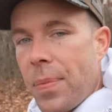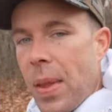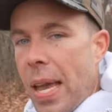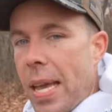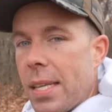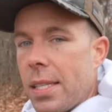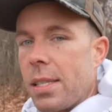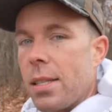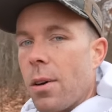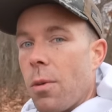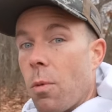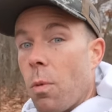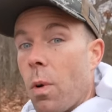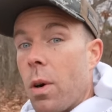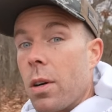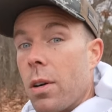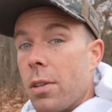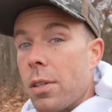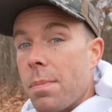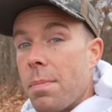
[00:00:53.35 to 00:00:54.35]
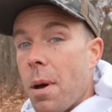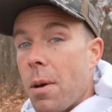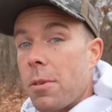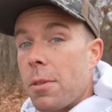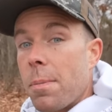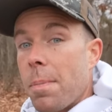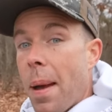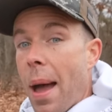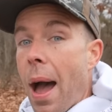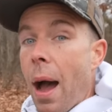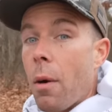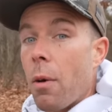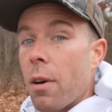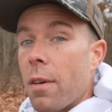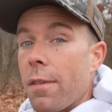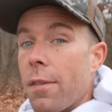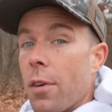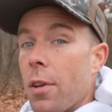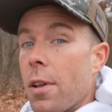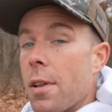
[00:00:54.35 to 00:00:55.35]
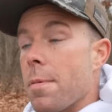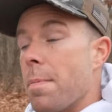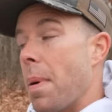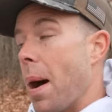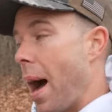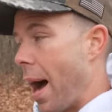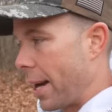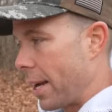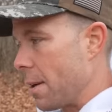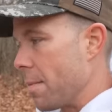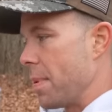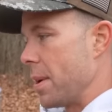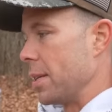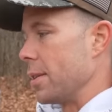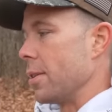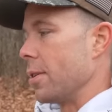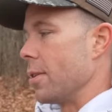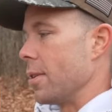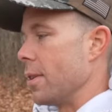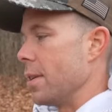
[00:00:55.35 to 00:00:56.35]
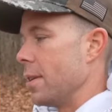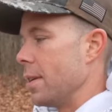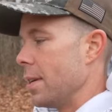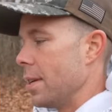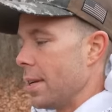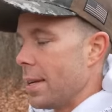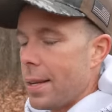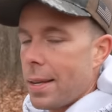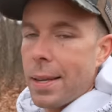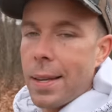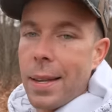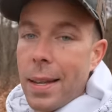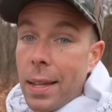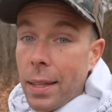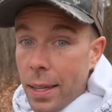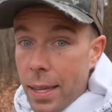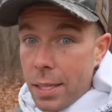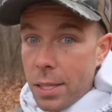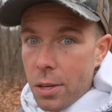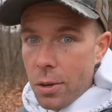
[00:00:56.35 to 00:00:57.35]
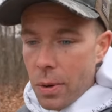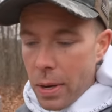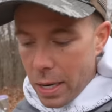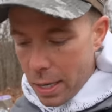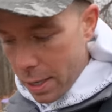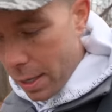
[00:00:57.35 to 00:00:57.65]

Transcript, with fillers: is the world's most powerful pocket pistol. Let's do it.